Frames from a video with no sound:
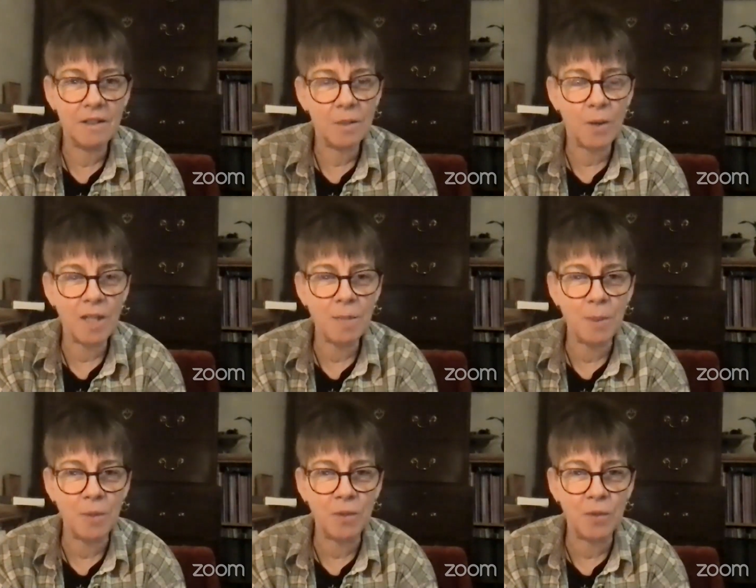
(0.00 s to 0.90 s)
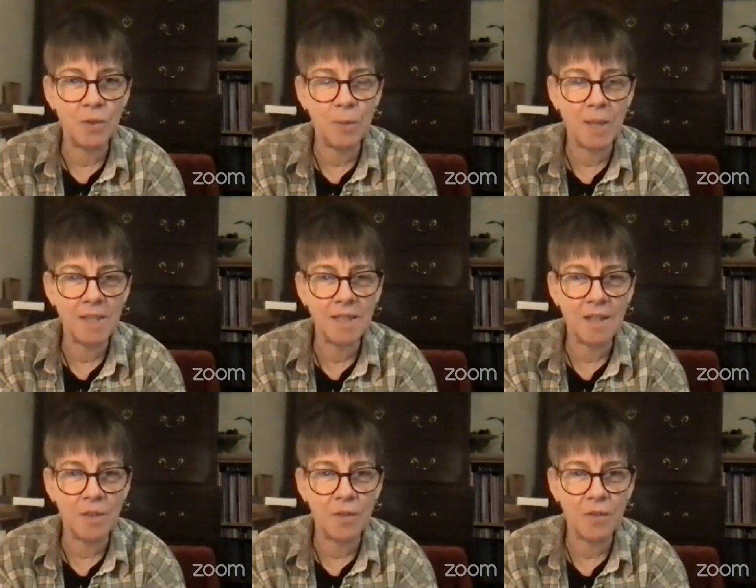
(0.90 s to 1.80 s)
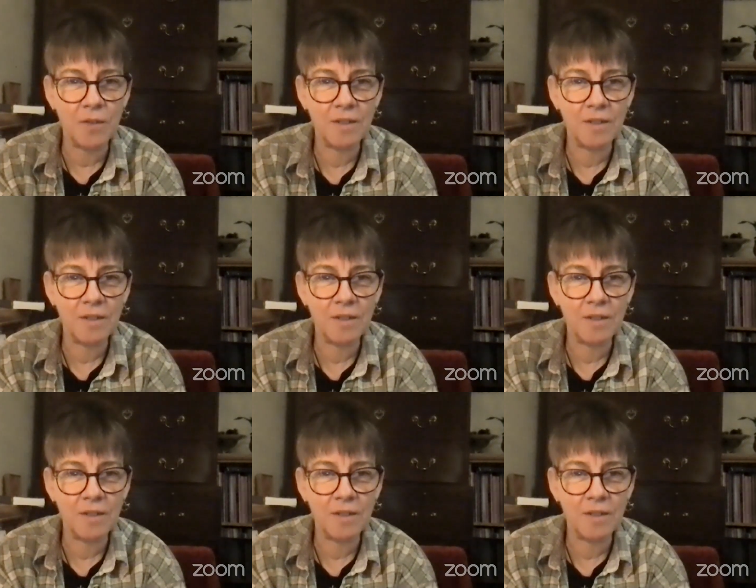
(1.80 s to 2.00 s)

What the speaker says: quite beautiful myself.